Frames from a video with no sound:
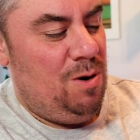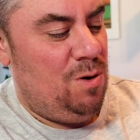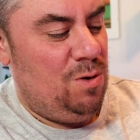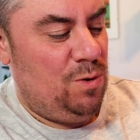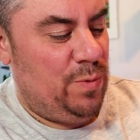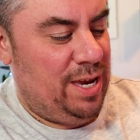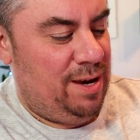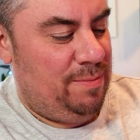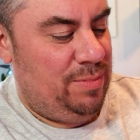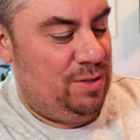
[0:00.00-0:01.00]
all the way
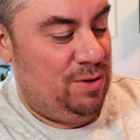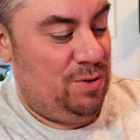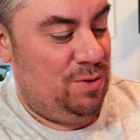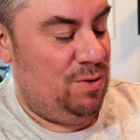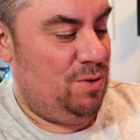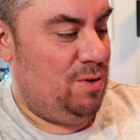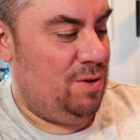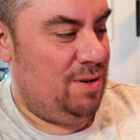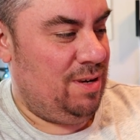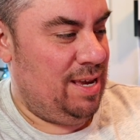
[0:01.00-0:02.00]
up
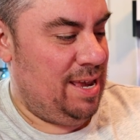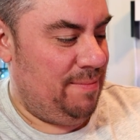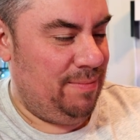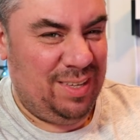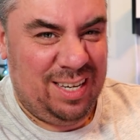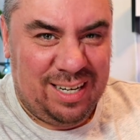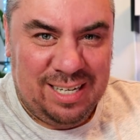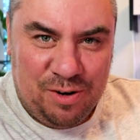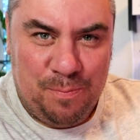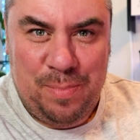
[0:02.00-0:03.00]
to your
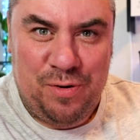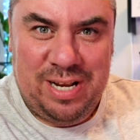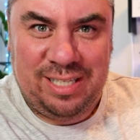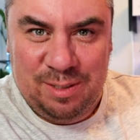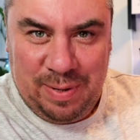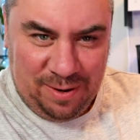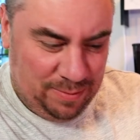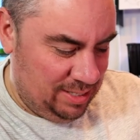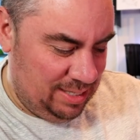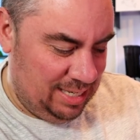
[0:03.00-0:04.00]
kind of marine
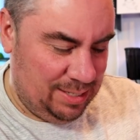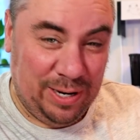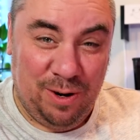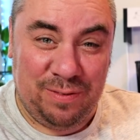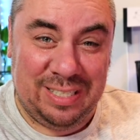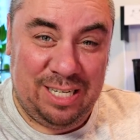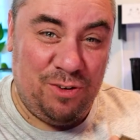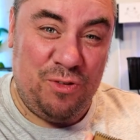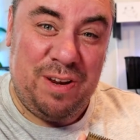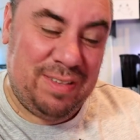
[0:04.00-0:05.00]
spec ones that you quite often see
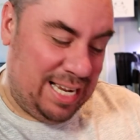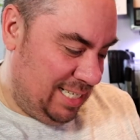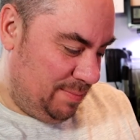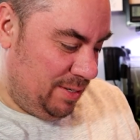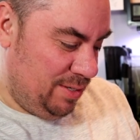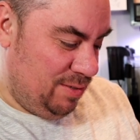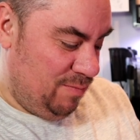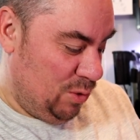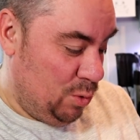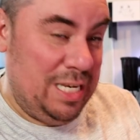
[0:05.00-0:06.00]
on reef tanks, because
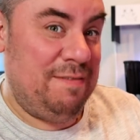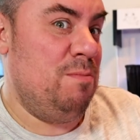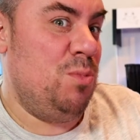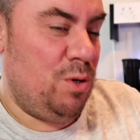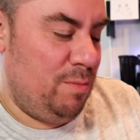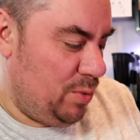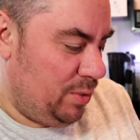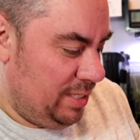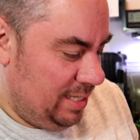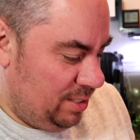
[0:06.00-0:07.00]
flow is even more
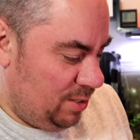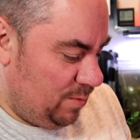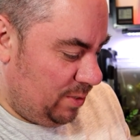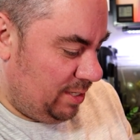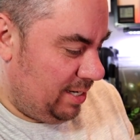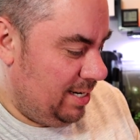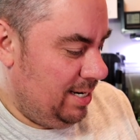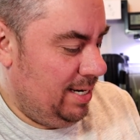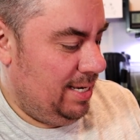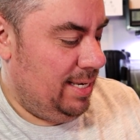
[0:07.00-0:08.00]
important than salt water.
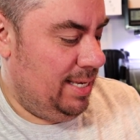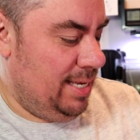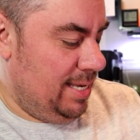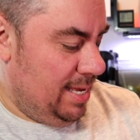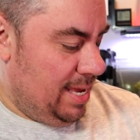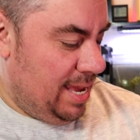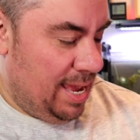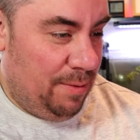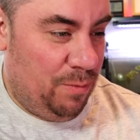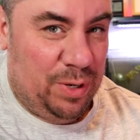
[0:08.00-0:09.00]

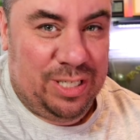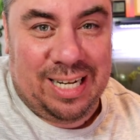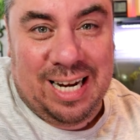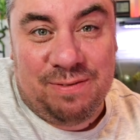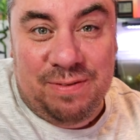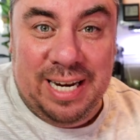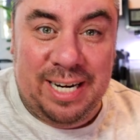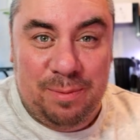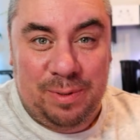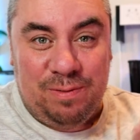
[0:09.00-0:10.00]
Which can have
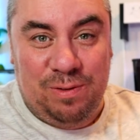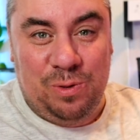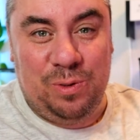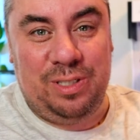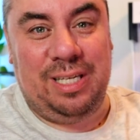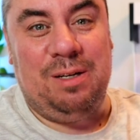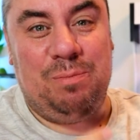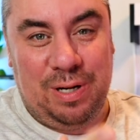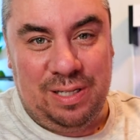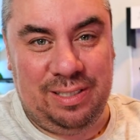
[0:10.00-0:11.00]
variable flows, they
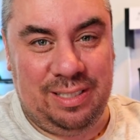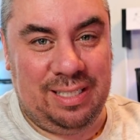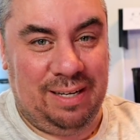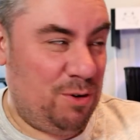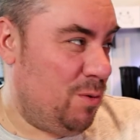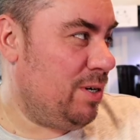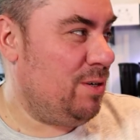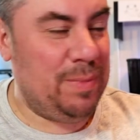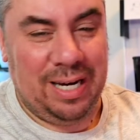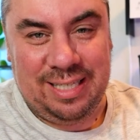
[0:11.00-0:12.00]
can pulse. I've got one
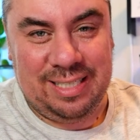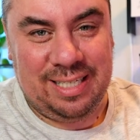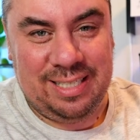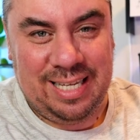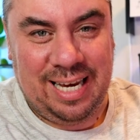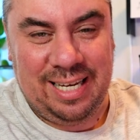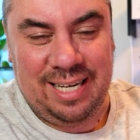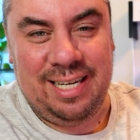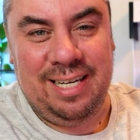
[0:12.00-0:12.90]
on my discus tank,